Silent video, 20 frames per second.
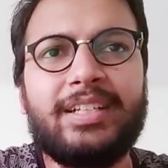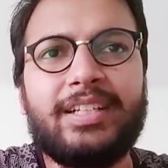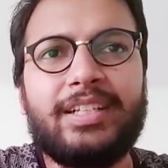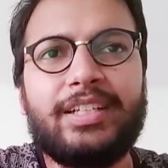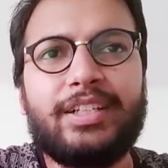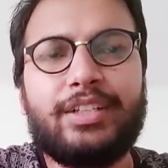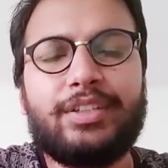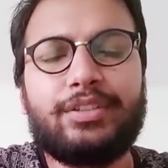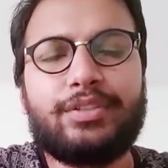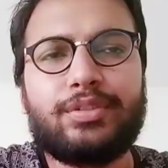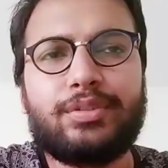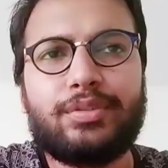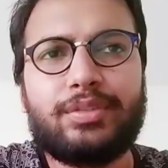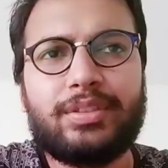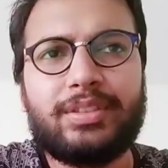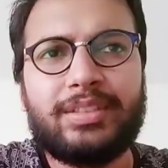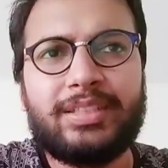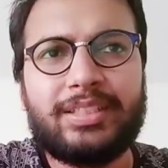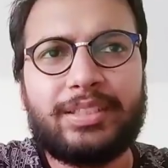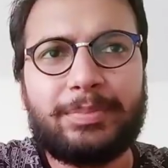So
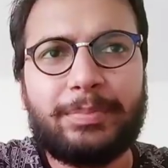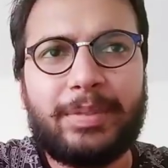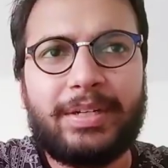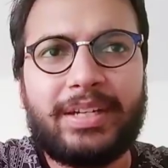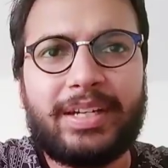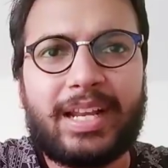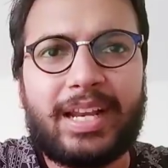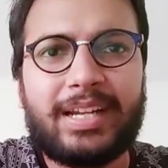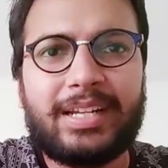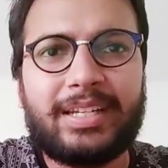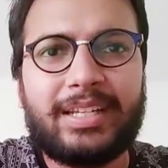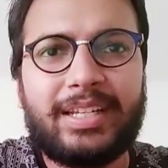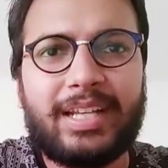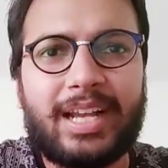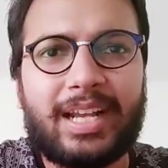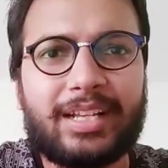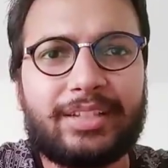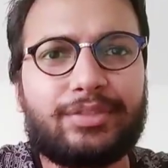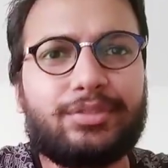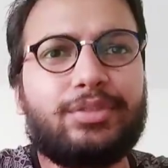this mentality
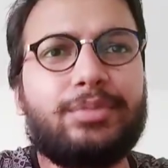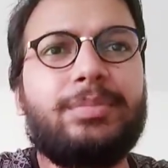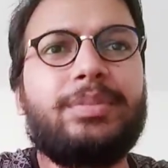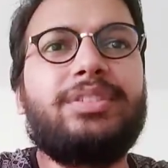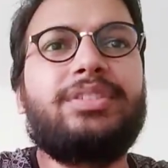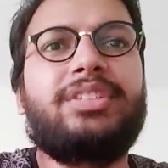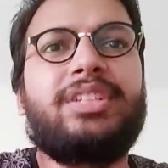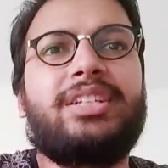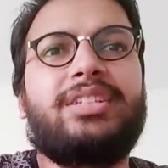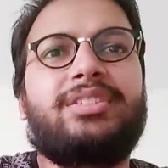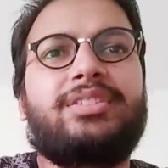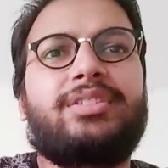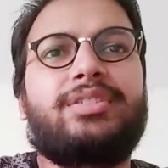has to be changed.